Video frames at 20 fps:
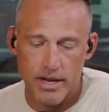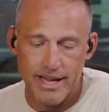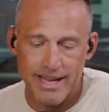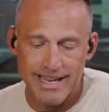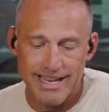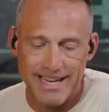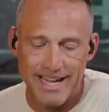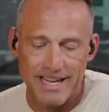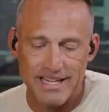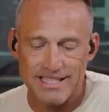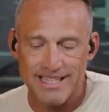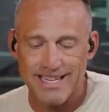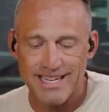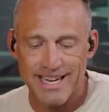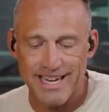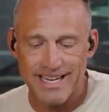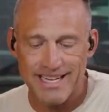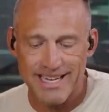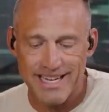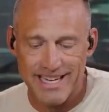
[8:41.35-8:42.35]
index in
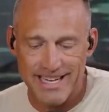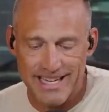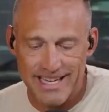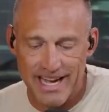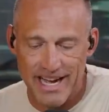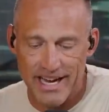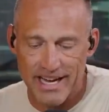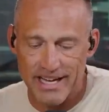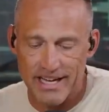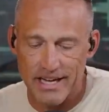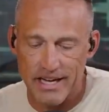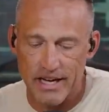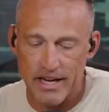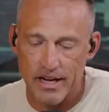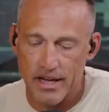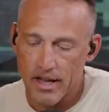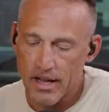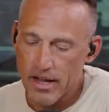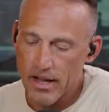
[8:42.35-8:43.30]
1990.